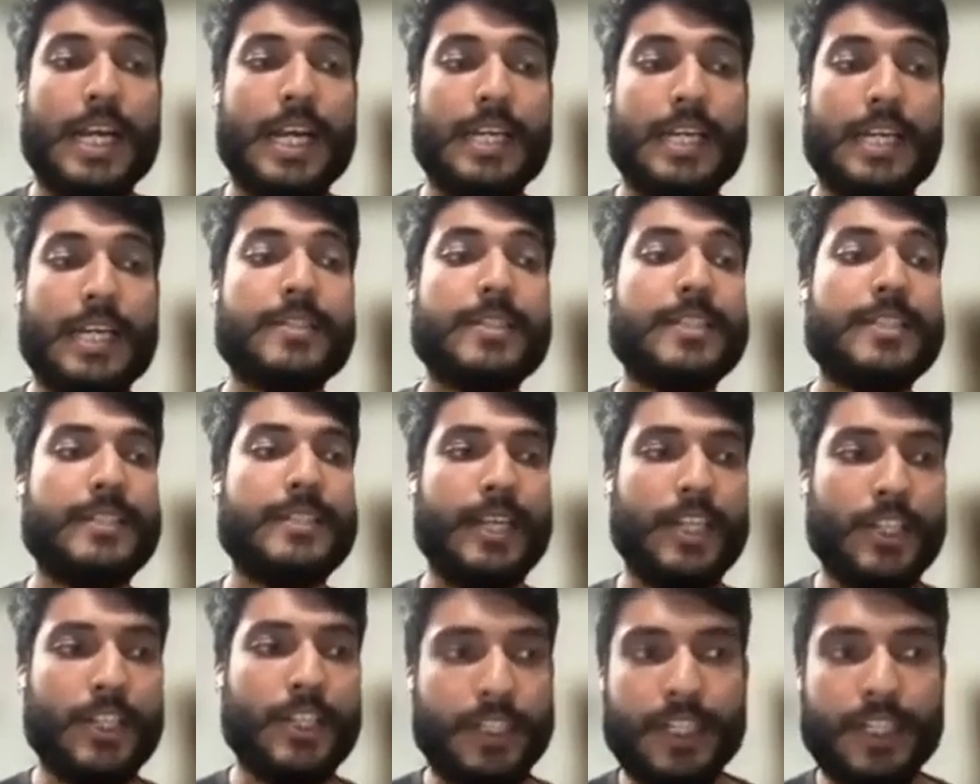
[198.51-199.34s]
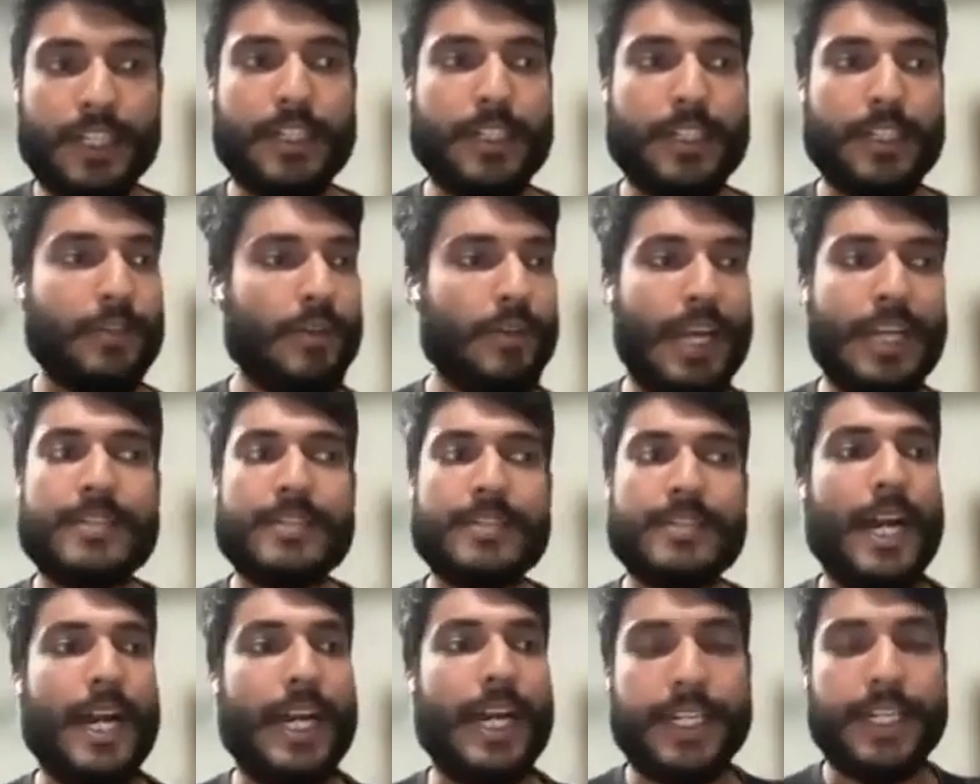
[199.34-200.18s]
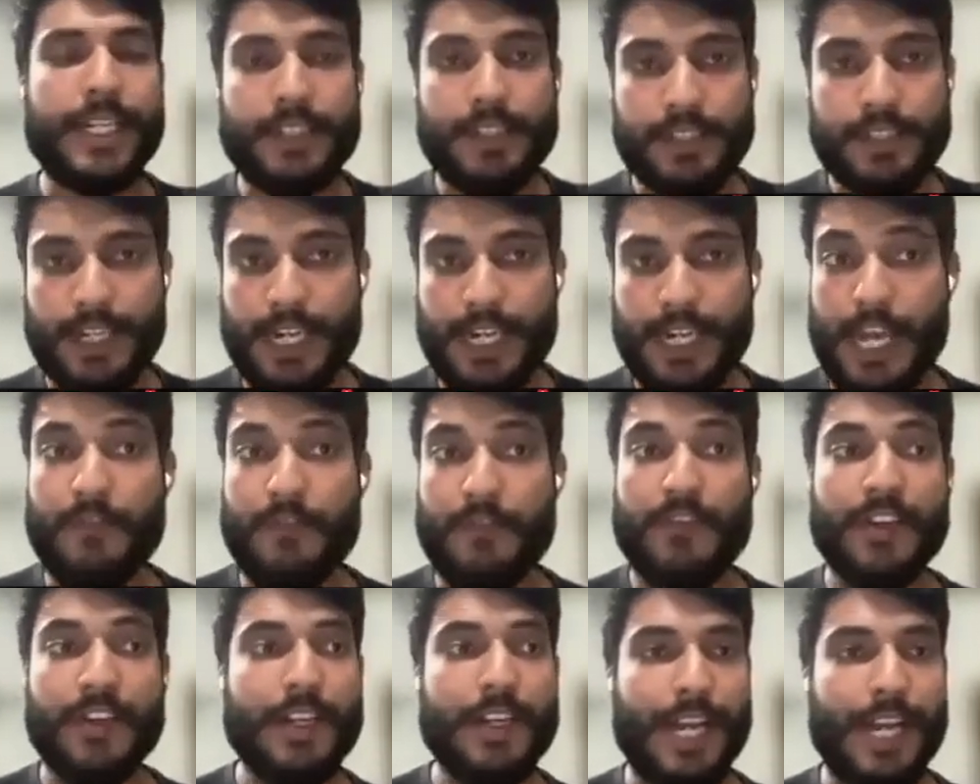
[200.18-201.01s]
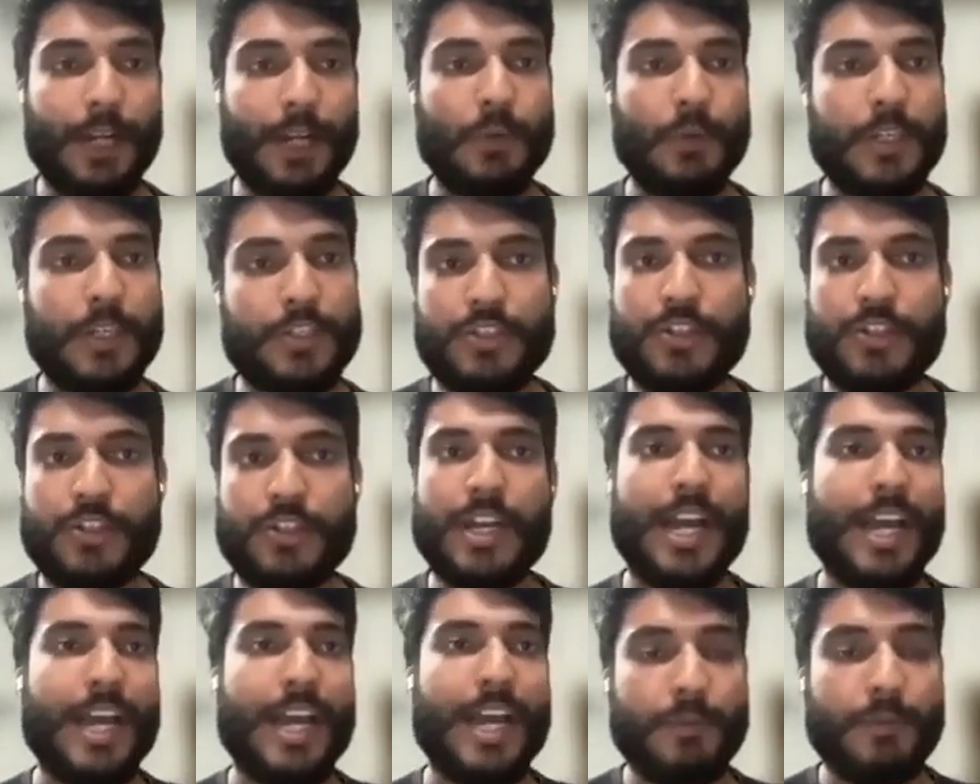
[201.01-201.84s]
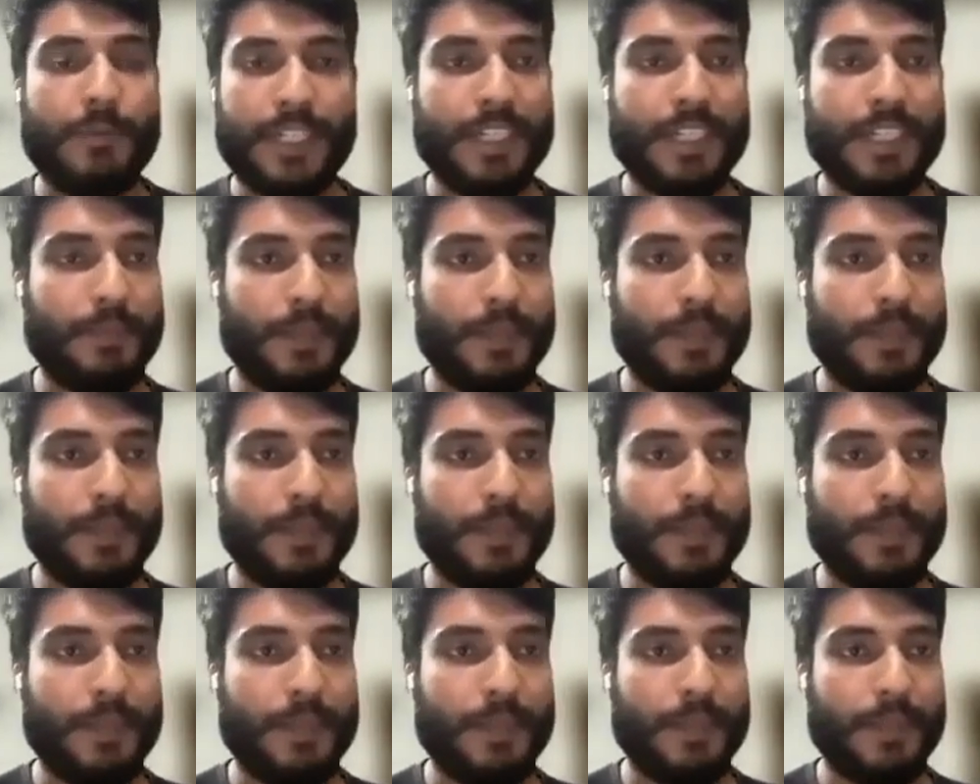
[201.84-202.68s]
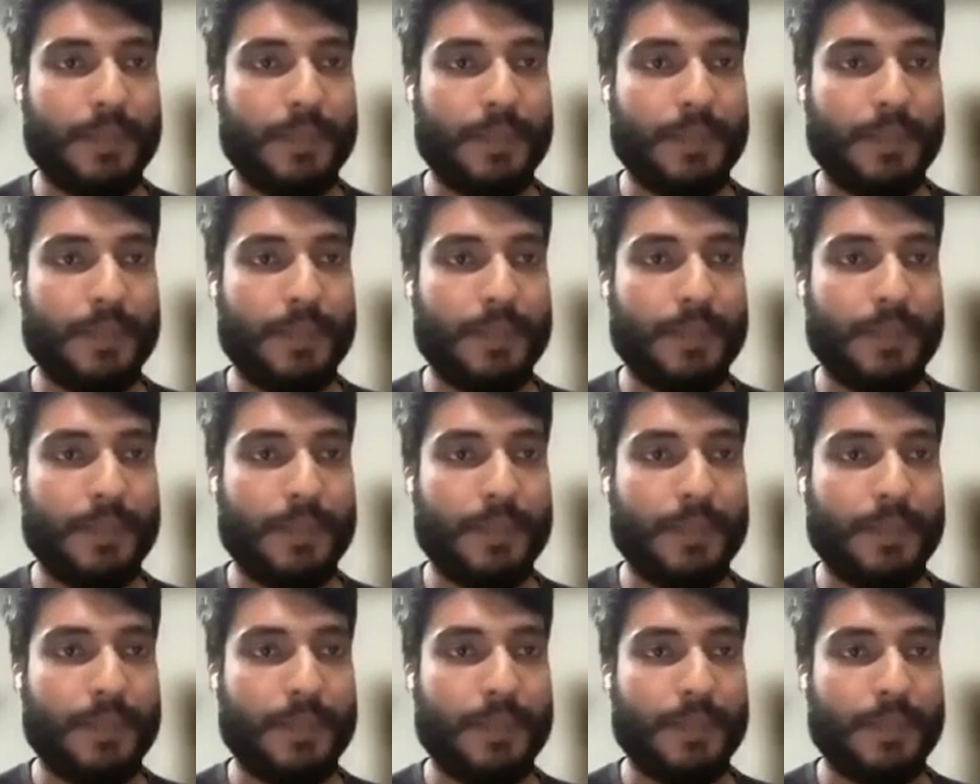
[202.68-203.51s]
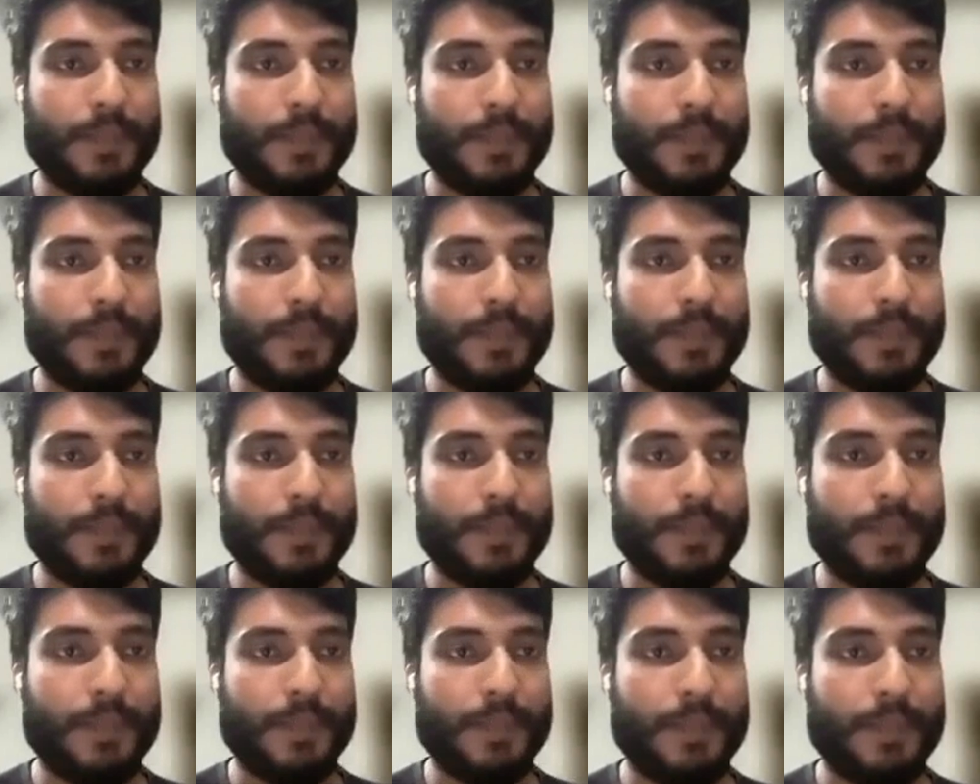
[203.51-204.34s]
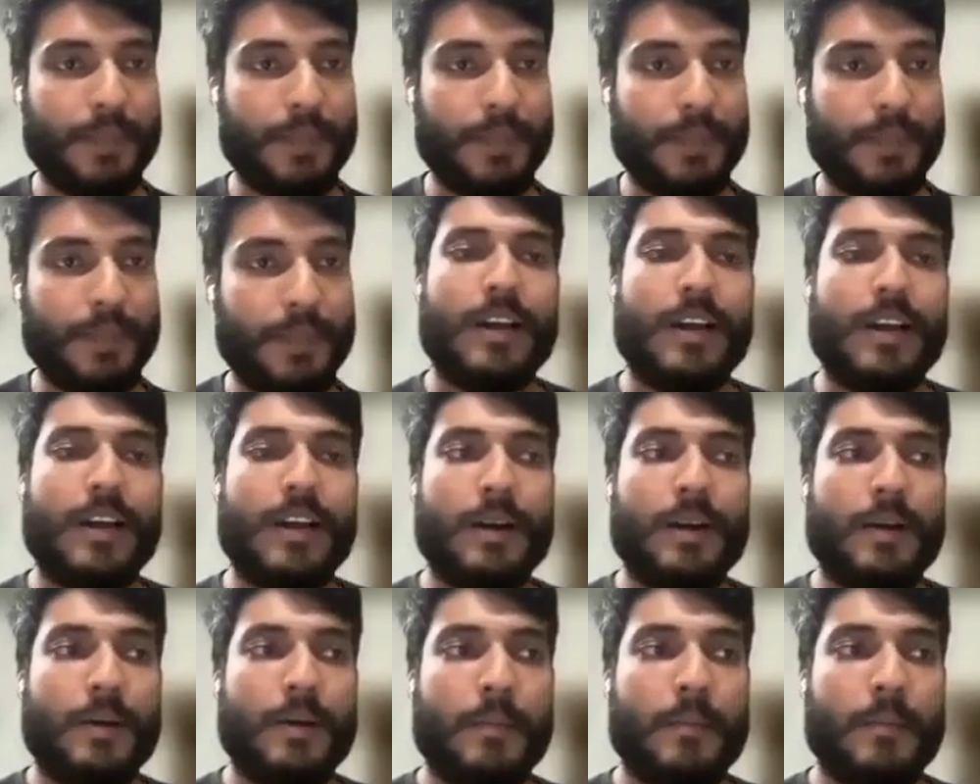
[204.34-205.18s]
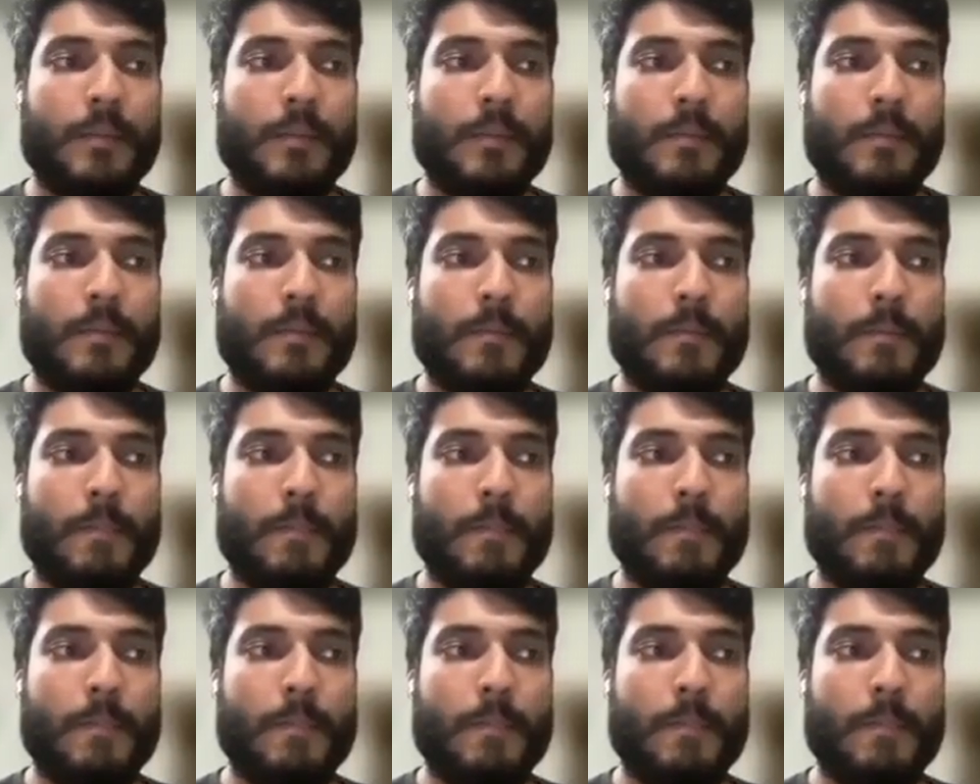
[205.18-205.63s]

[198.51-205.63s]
as the center, and, you know, as an ideal that every language should have a Wikipedia, I think that is also causing a